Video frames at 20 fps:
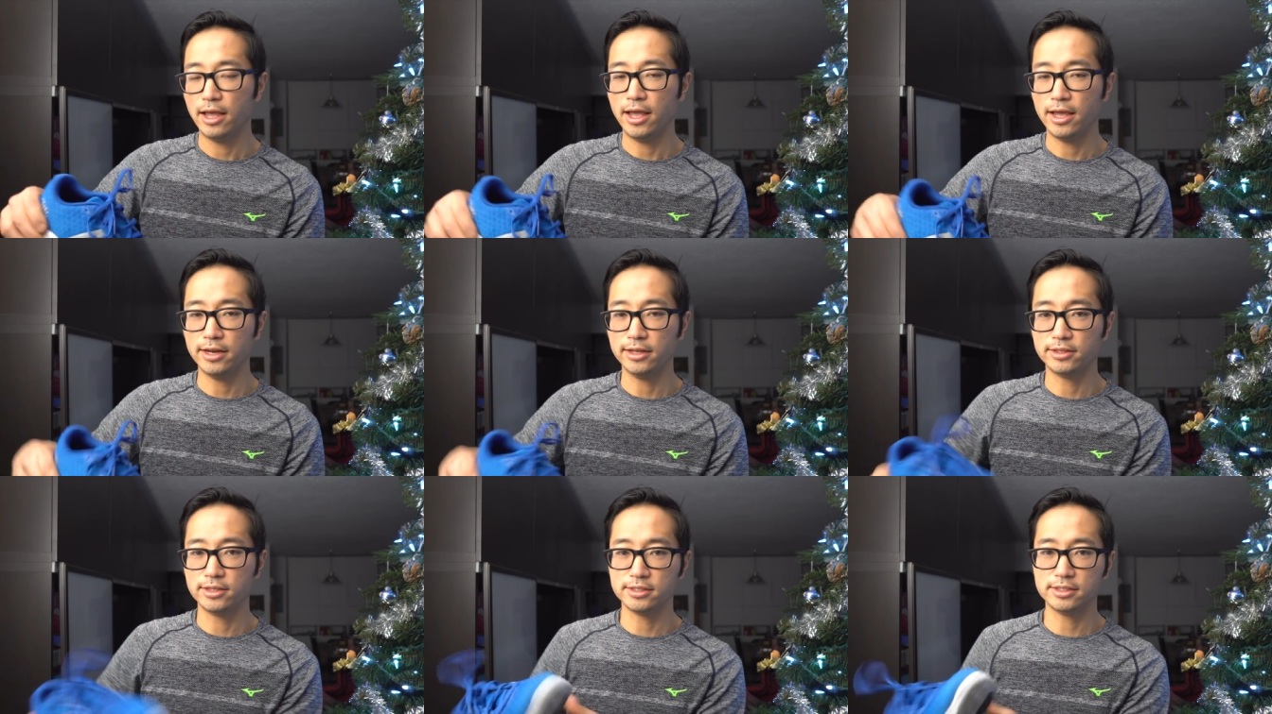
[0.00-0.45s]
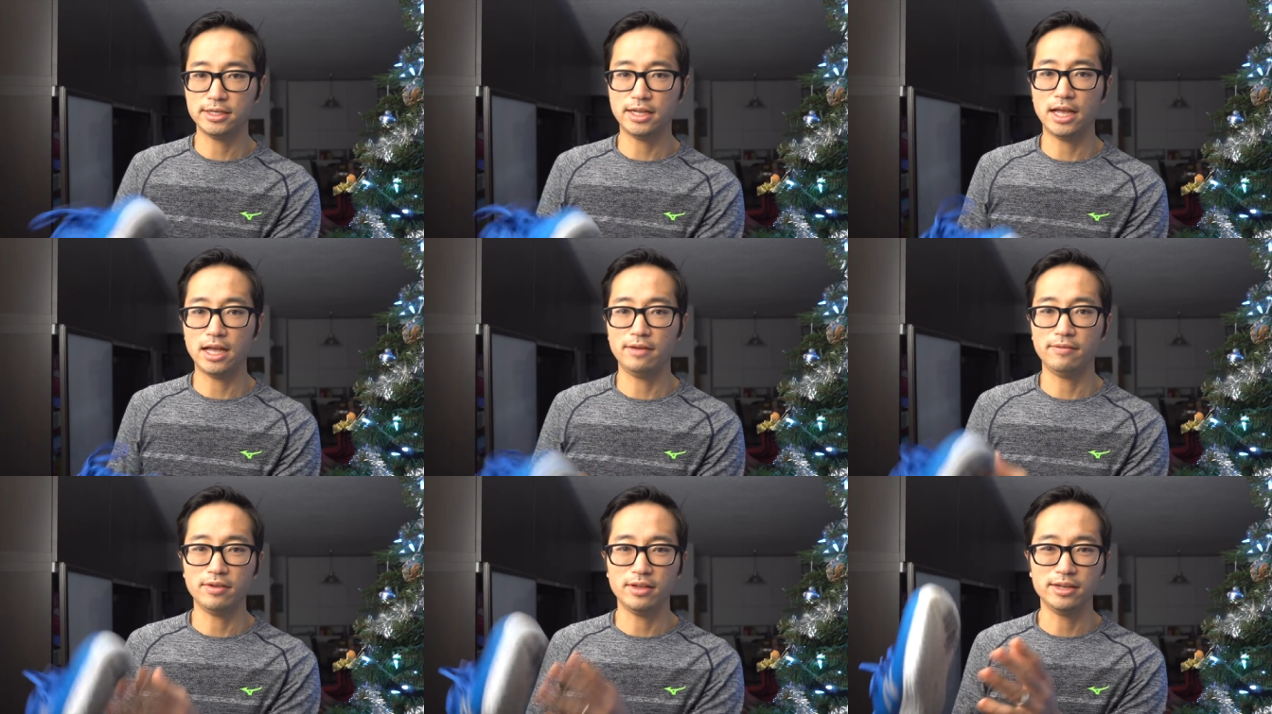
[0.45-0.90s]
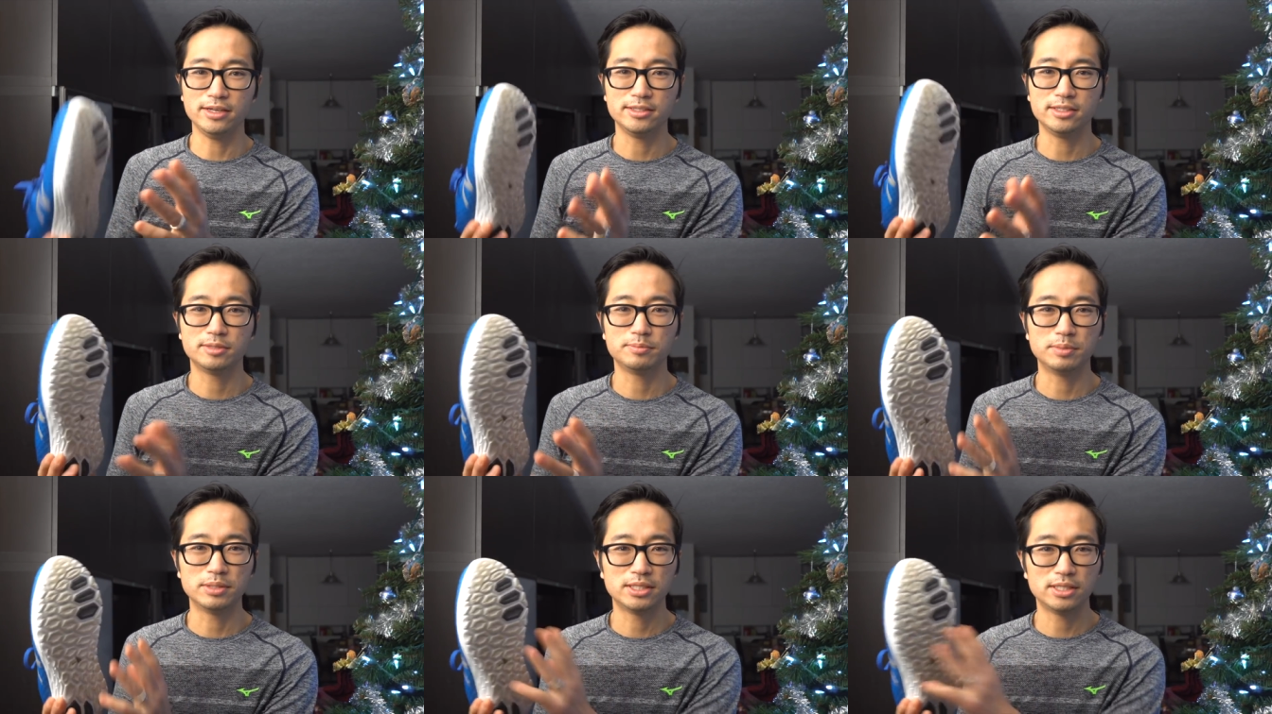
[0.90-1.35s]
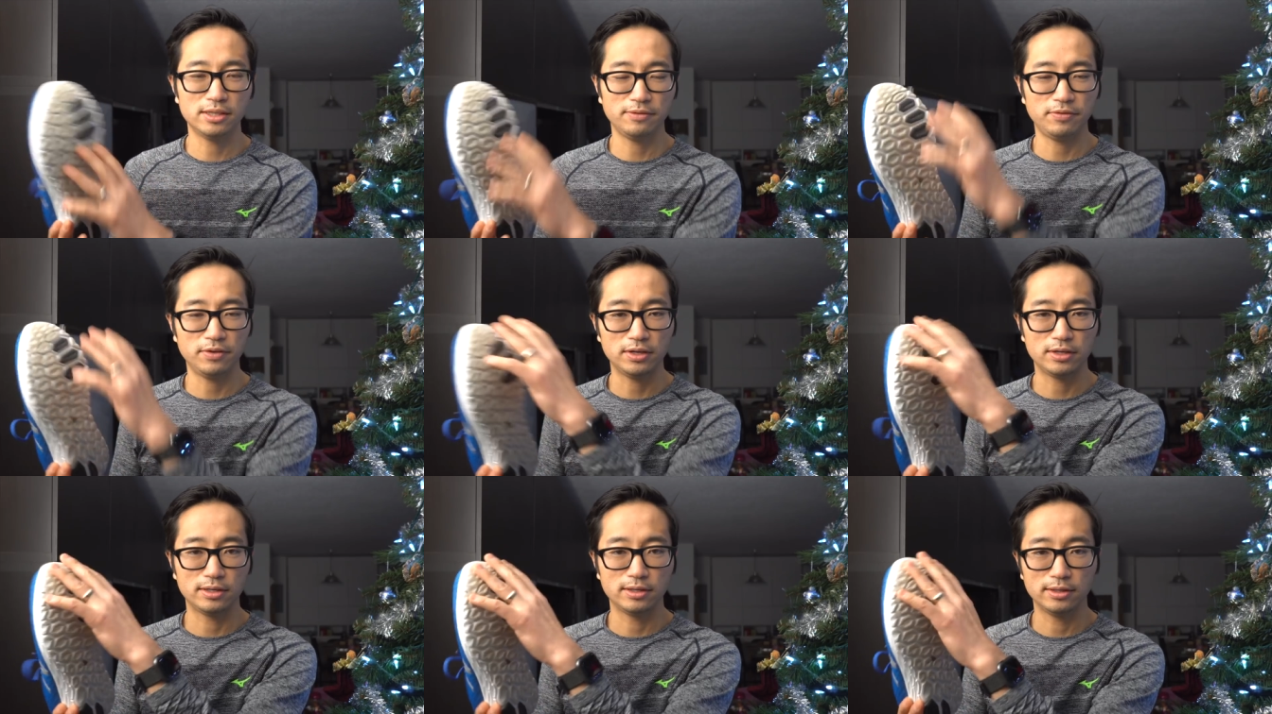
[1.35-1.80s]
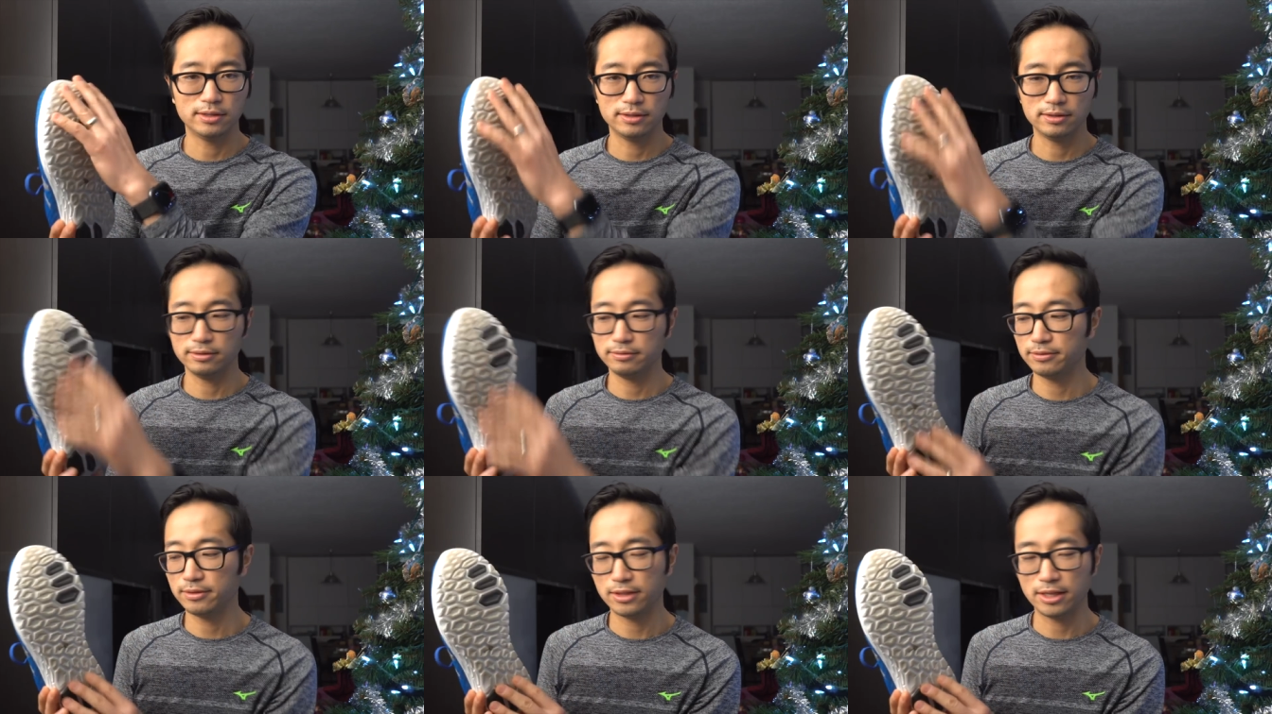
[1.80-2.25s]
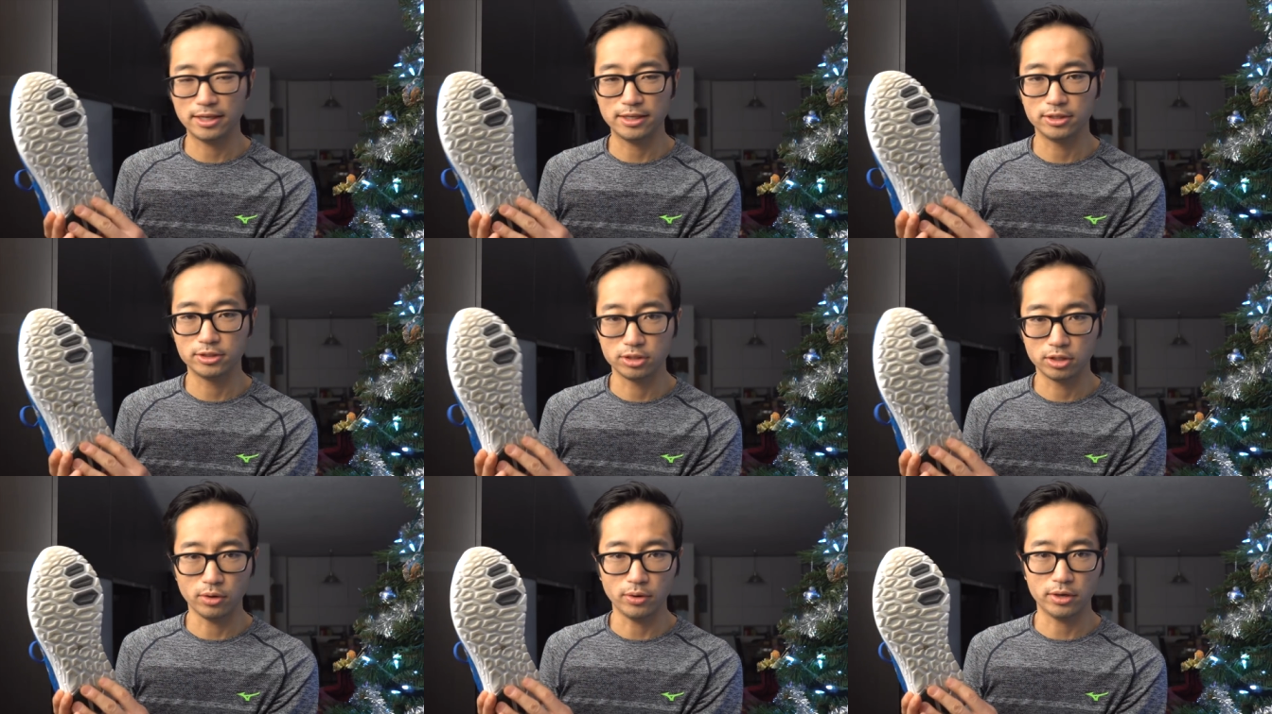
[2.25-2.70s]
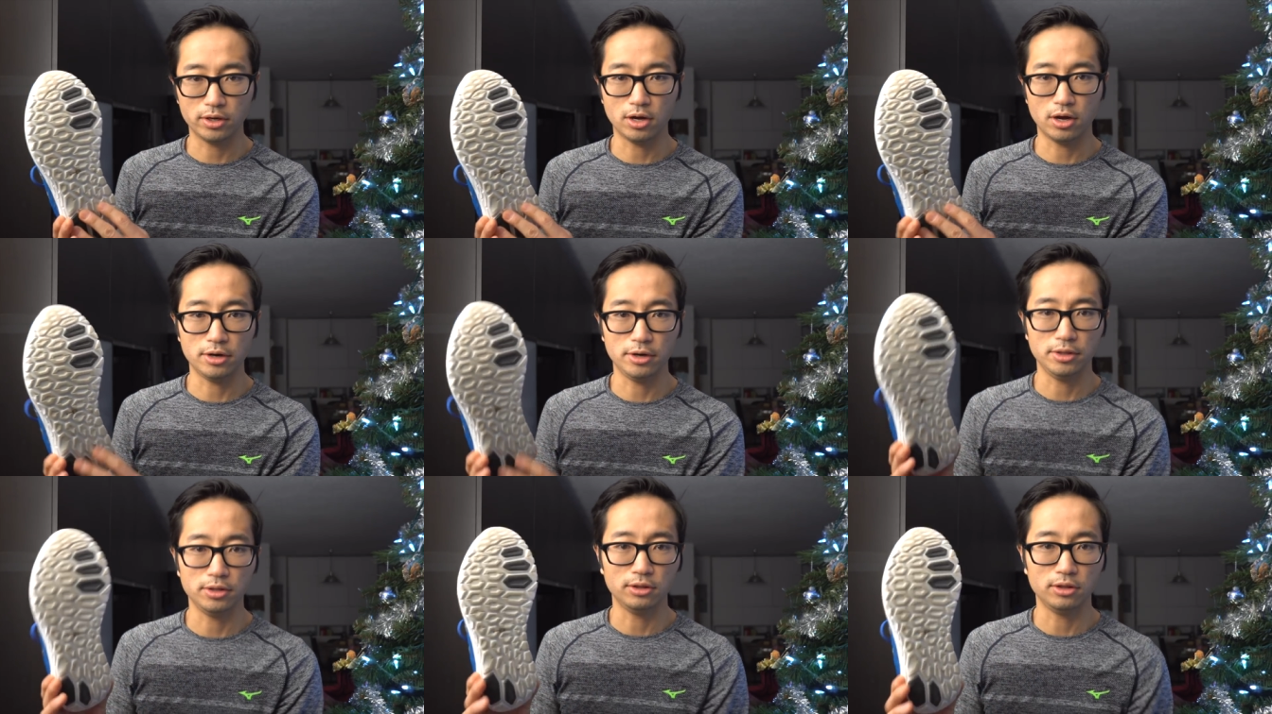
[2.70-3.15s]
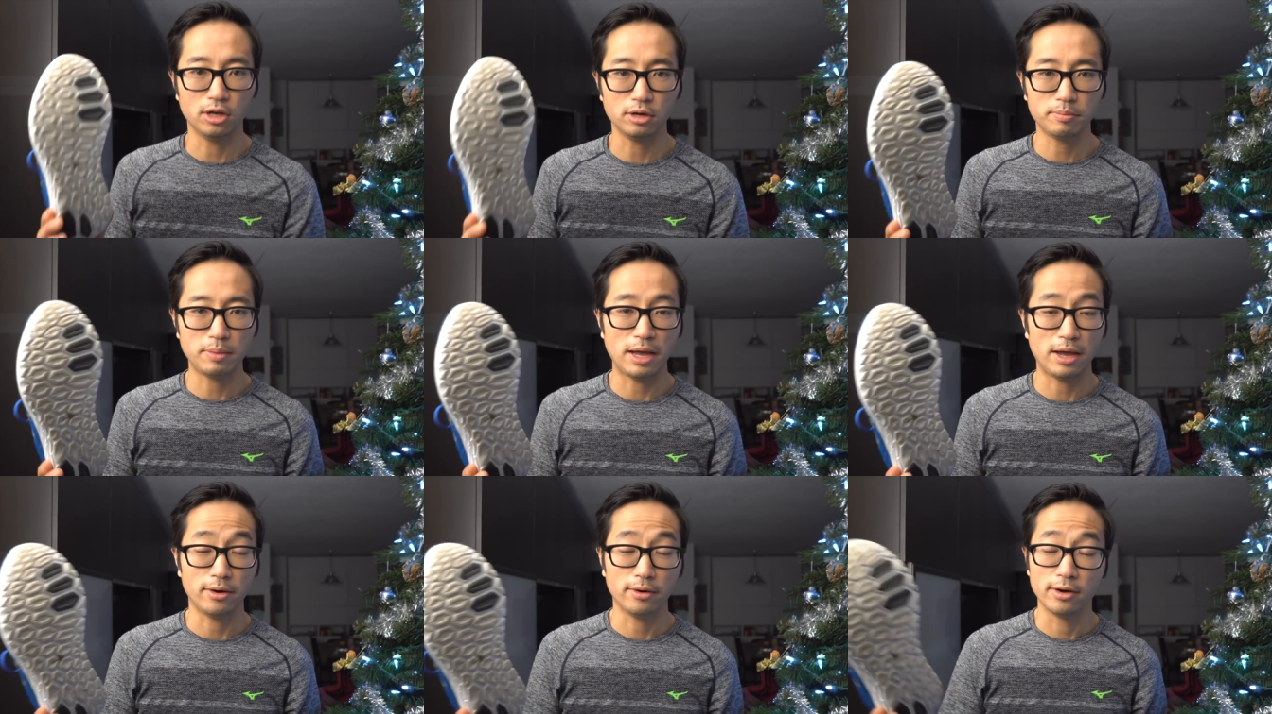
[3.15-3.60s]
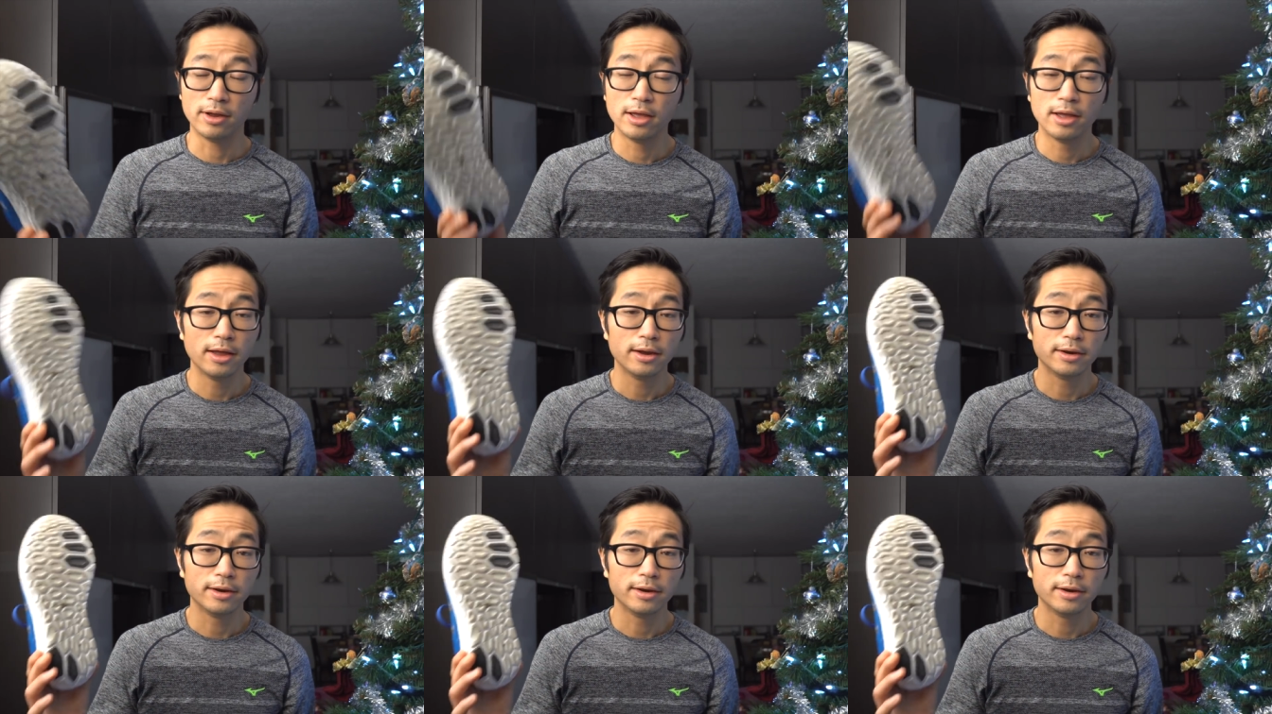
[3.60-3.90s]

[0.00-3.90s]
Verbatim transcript: and it doesn't have any specific things going on in the lug pattern.